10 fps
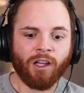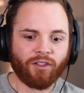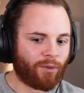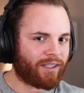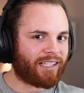
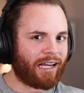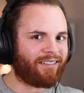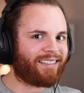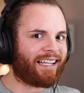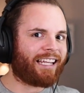So it
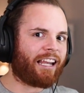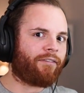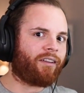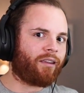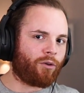sounds like an
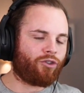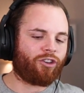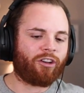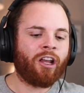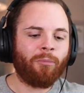
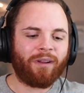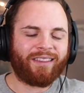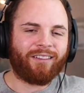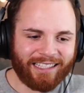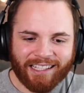evolution,
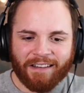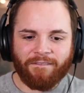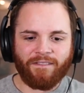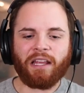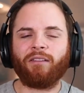but it doesn't
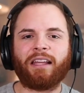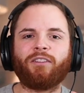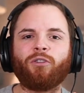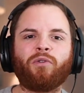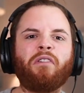feel like
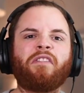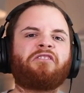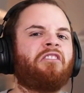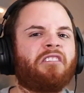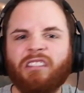the groove has
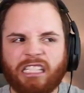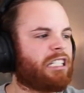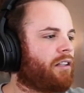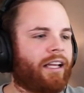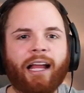gone
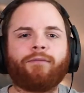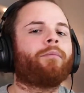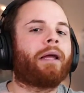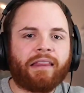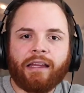like kind of from
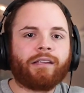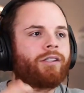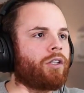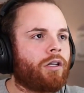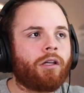like
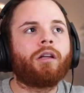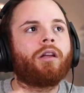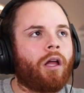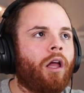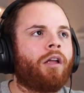this
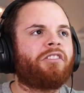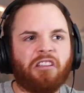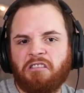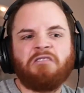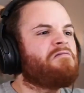
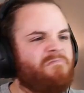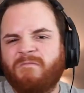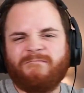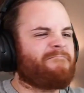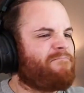to
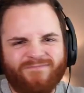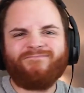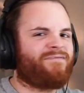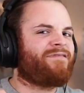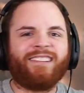
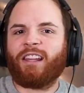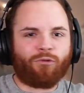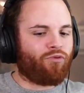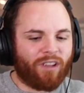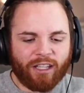like
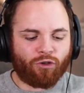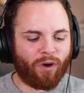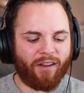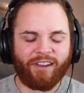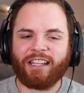really
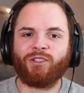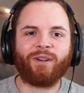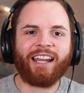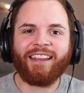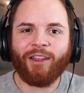driving into
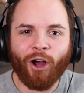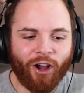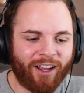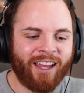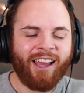it in the
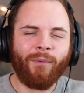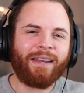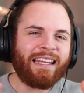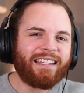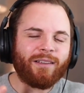hook. We
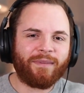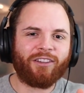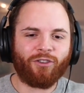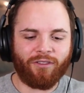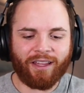need some
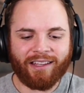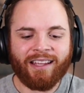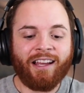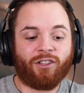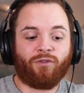additional things
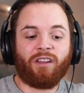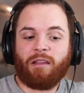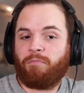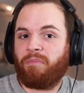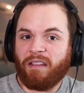to
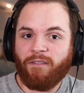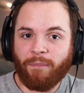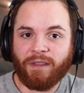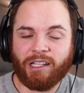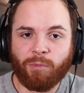really beef
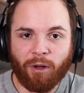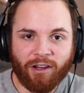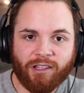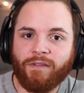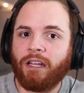up the
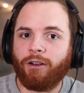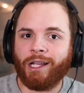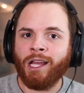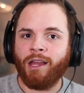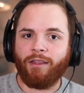experience of
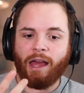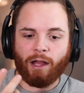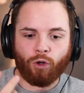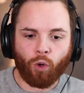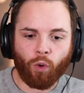hearing
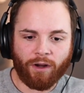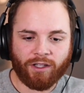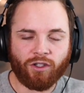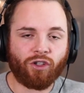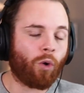that
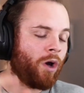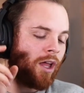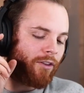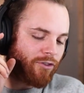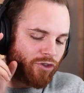chorus. So
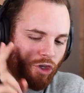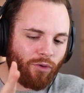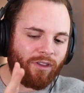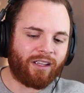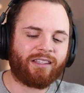there's two
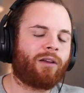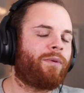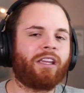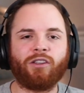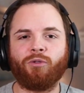things that
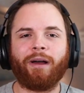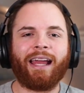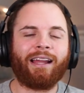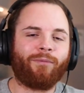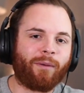we can do
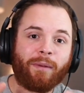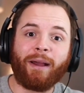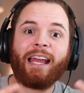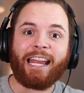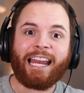by what I mean
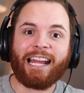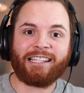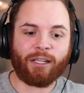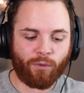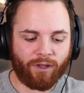by
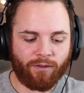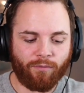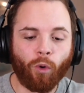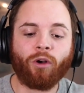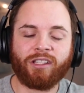enhancing with
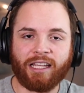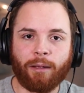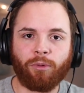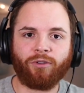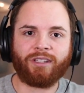more
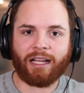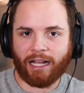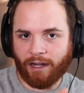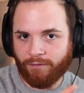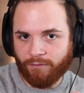samples that
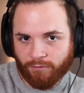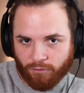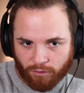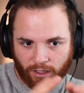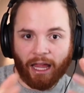kind of
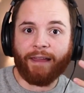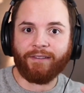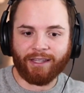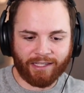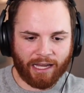
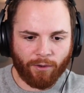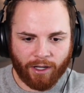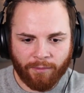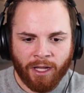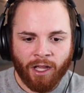liven the sound
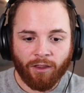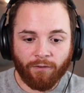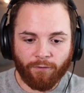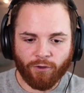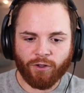up. The
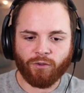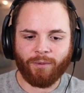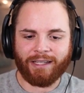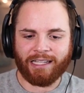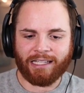first one is what
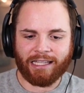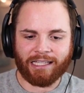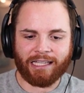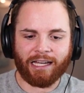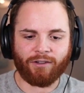we did to the
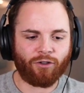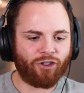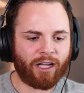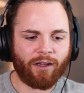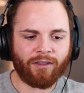snare. So
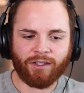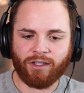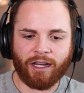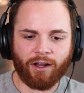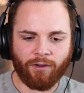check out this
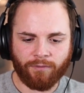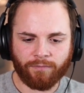snare.